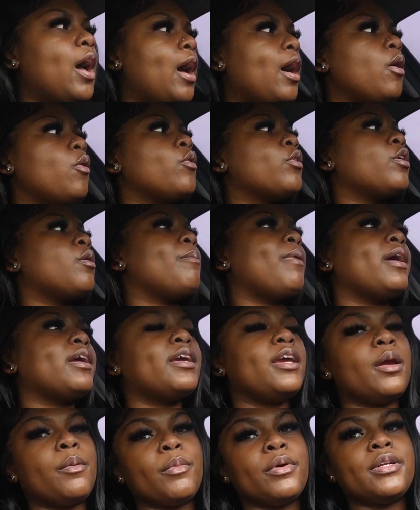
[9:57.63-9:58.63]
I ordered my
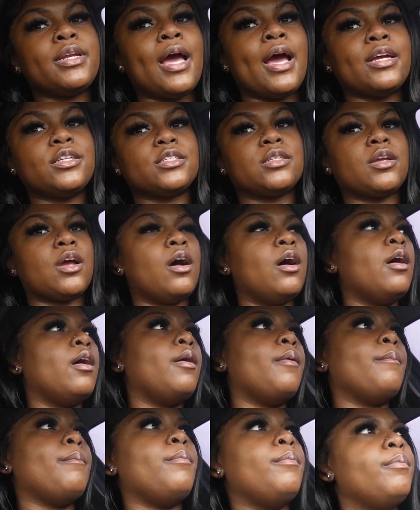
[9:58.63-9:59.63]
camera dash
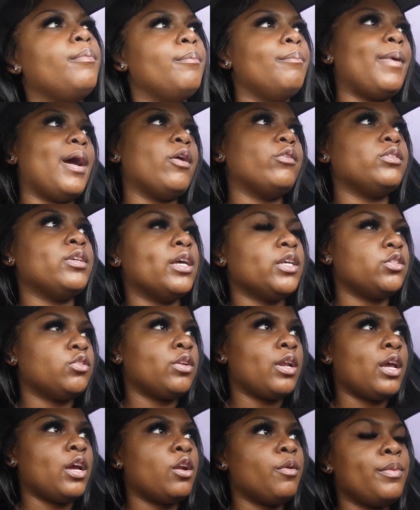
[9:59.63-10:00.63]
mount
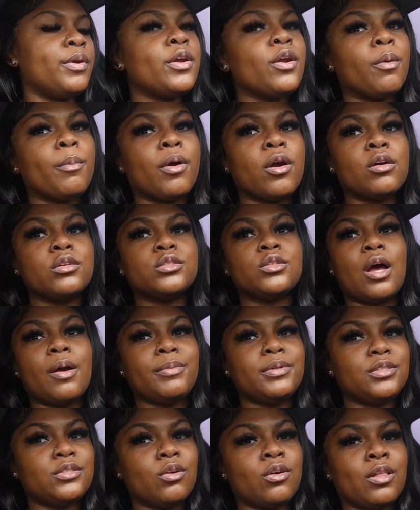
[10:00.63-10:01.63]
yesterday. It'll be here tomorrow, so I'll
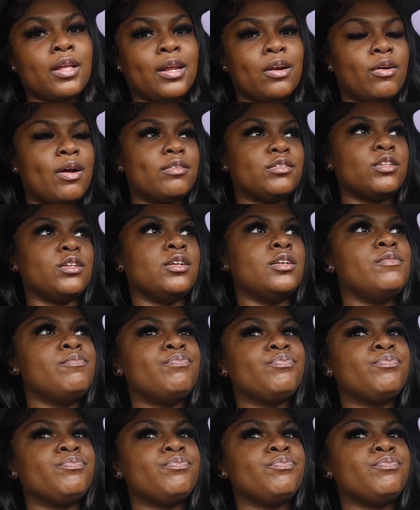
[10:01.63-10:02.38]
be so glad I don't have to